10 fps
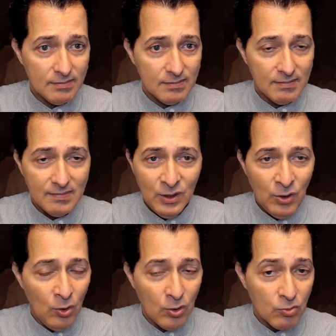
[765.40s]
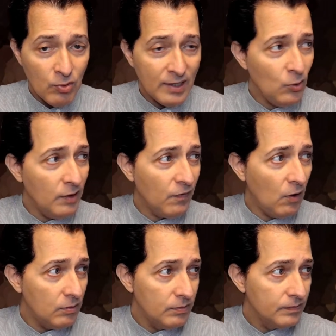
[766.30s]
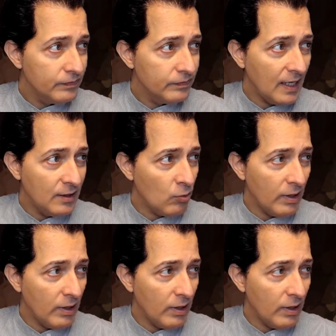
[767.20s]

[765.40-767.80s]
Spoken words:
no red UFO. No red